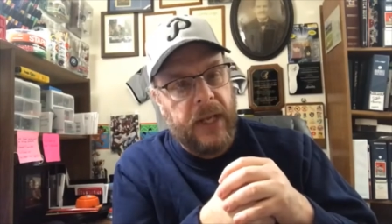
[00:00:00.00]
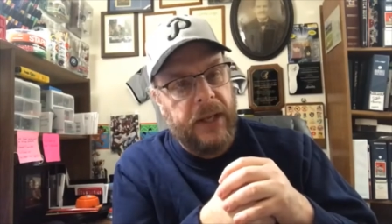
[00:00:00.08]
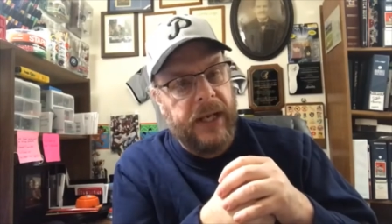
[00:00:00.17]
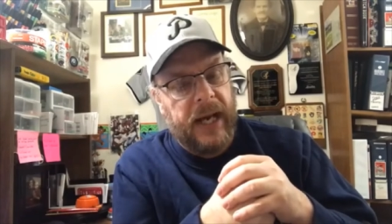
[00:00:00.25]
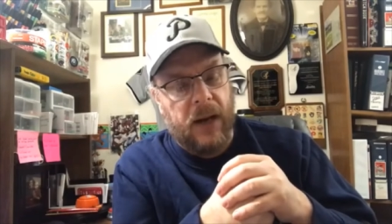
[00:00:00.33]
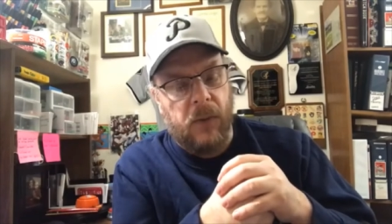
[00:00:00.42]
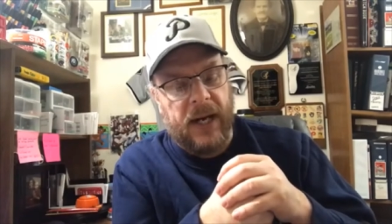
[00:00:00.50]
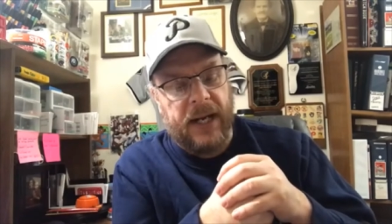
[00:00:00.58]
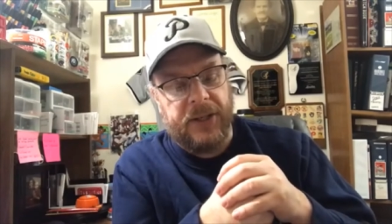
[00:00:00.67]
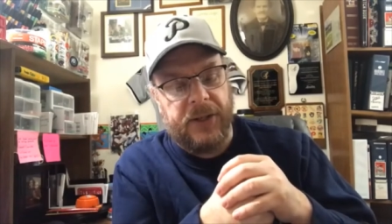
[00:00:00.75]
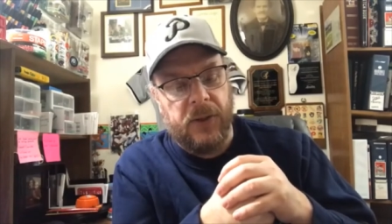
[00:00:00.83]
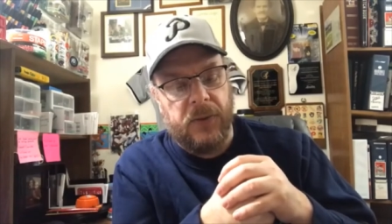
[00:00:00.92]
you got to
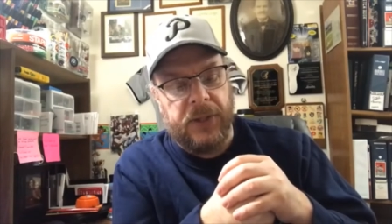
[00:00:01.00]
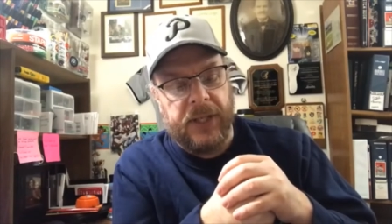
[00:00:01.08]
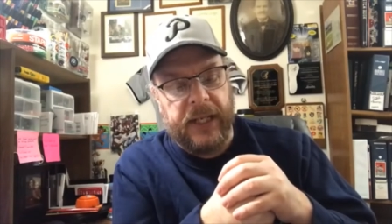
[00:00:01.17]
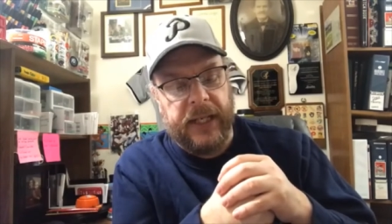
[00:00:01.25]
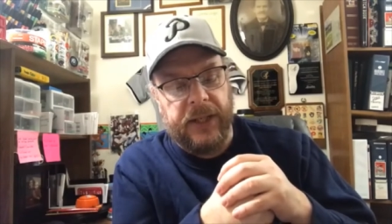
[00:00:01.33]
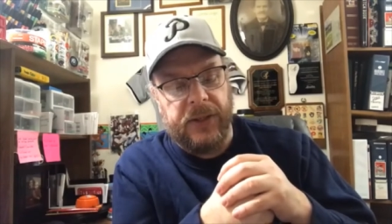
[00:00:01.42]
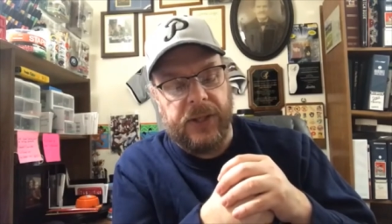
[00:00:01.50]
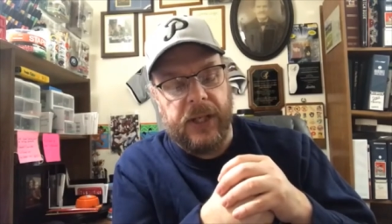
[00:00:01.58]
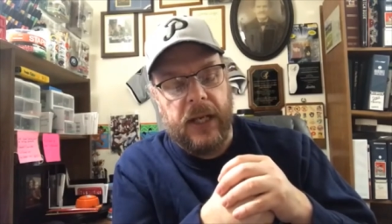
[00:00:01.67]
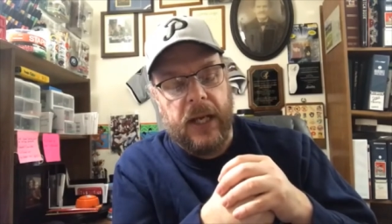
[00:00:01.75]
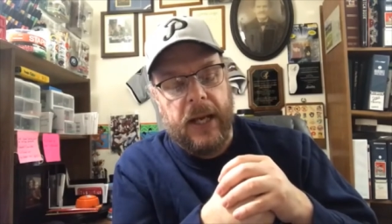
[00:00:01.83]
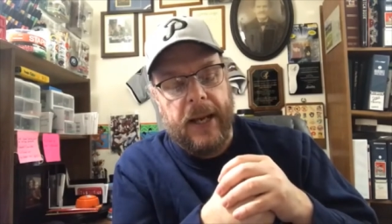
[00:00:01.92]
watch those things.
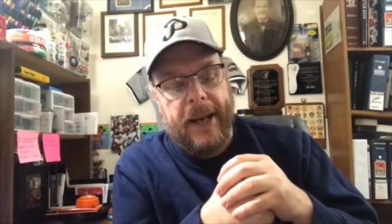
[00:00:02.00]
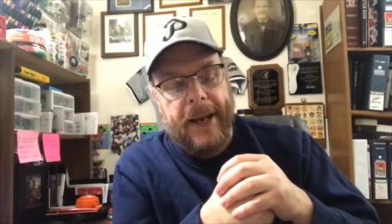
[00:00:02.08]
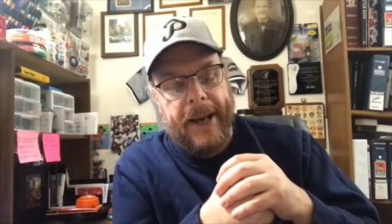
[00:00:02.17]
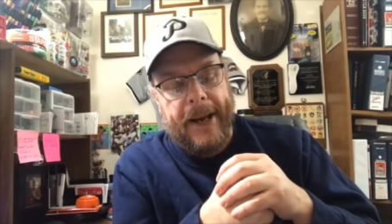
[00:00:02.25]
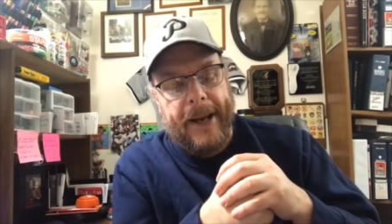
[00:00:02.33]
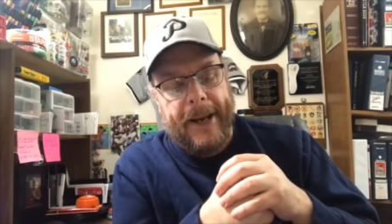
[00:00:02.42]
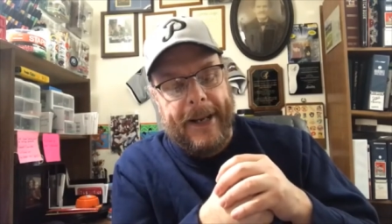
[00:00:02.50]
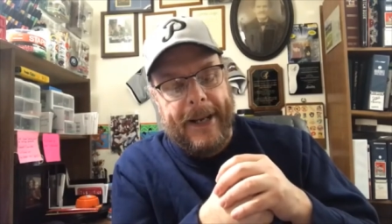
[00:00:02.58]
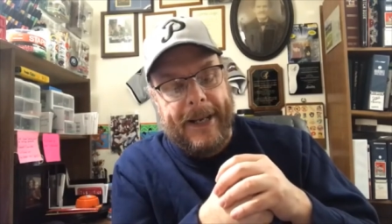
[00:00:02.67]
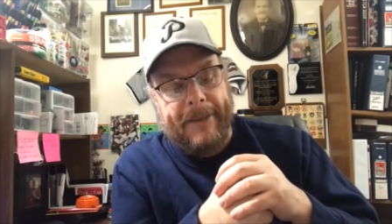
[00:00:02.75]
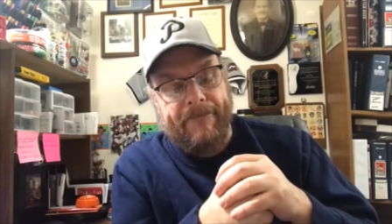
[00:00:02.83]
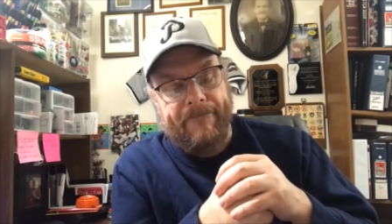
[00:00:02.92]

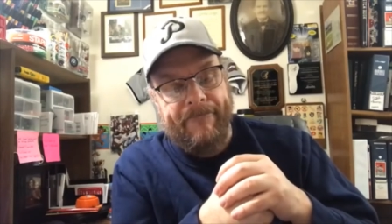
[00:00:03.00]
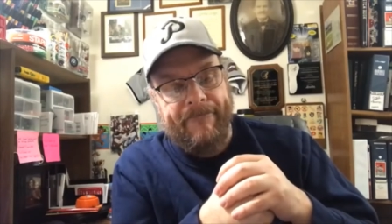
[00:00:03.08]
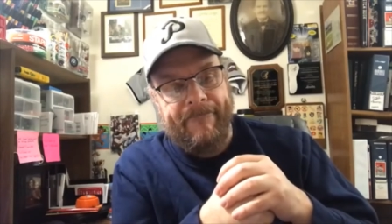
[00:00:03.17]
Um,